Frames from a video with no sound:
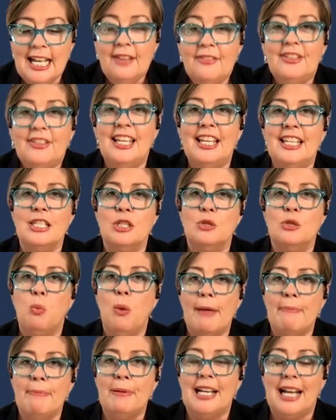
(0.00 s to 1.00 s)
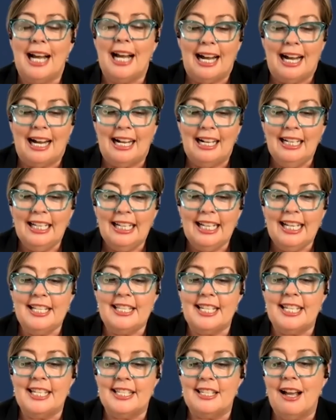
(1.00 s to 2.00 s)
This webinar is
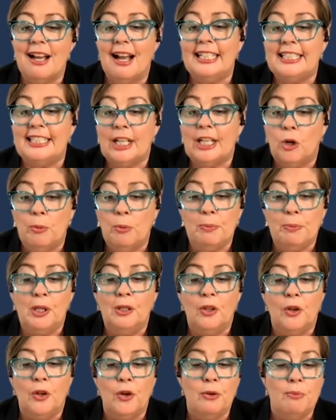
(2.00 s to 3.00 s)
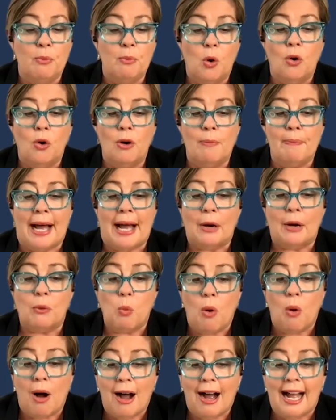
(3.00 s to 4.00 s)
designed to help you learn more about
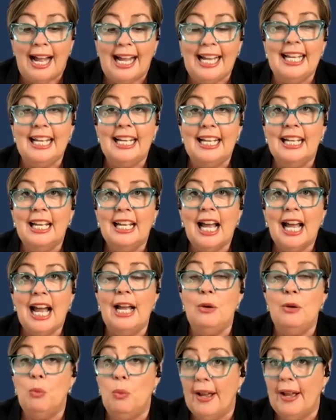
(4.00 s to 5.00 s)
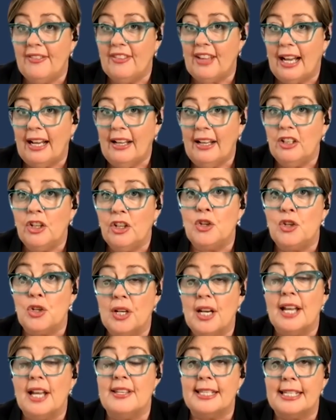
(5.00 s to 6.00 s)
why and whether you
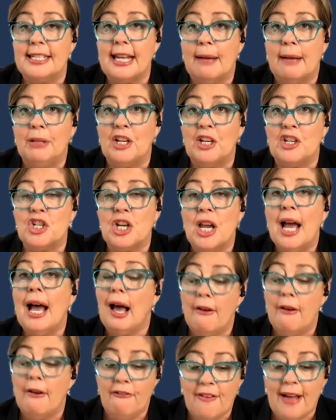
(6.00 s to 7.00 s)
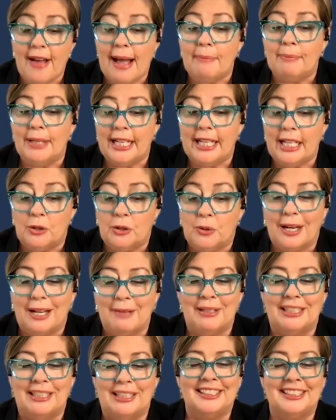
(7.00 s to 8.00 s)
should establish a family
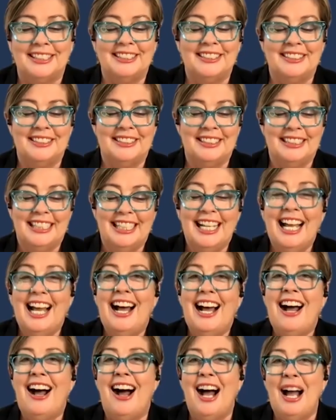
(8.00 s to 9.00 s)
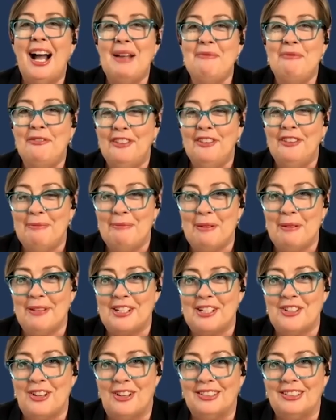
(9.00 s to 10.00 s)
agreement. I'm Philippa
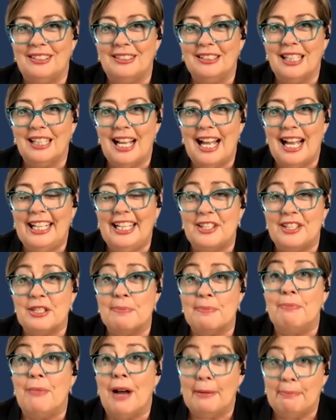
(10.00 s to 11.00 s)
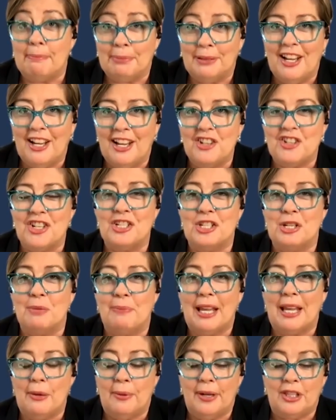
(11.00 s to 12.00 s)
McDonald, and it's my pleasure to
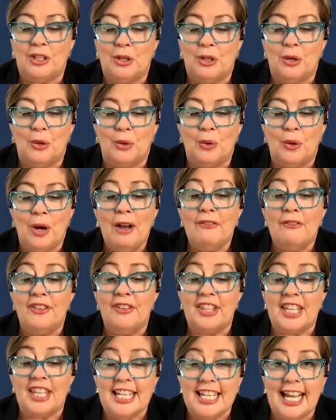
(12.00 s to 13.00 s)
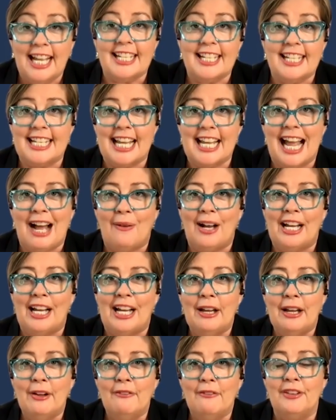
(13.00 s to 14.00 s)
be with you for the next hour
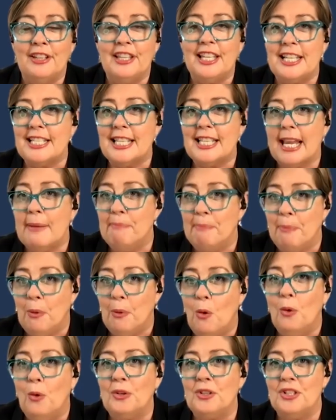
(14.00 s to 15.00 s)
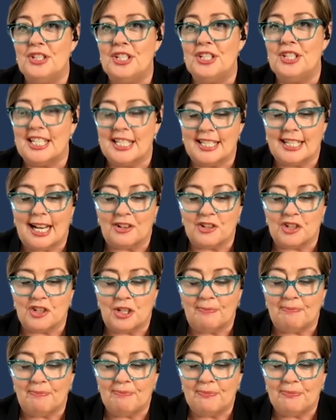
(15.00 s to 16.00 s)
for this important discussion.